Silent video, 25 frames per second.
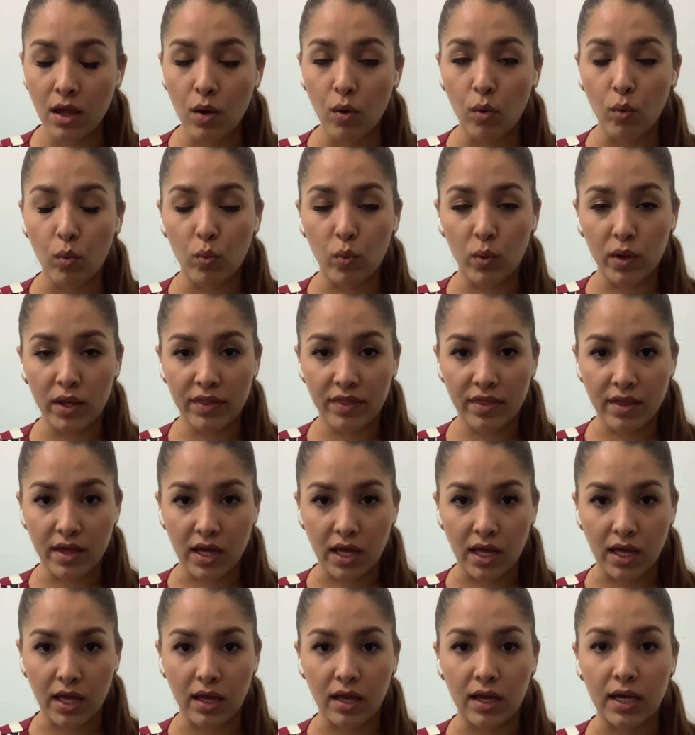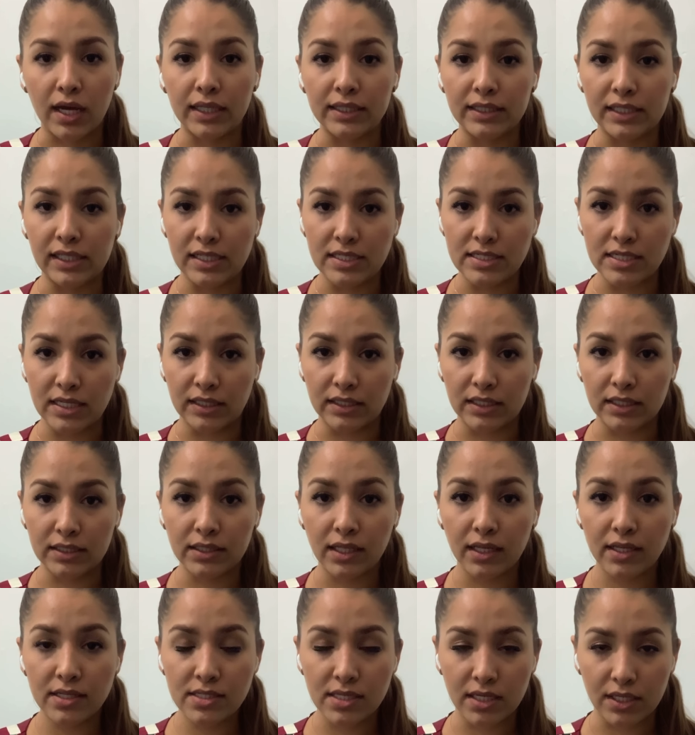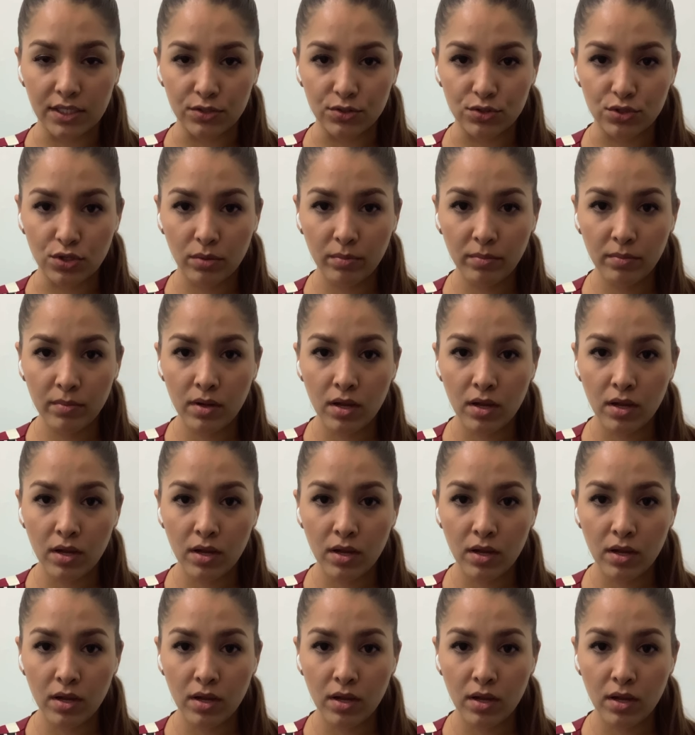with the antisynthetase syndrome,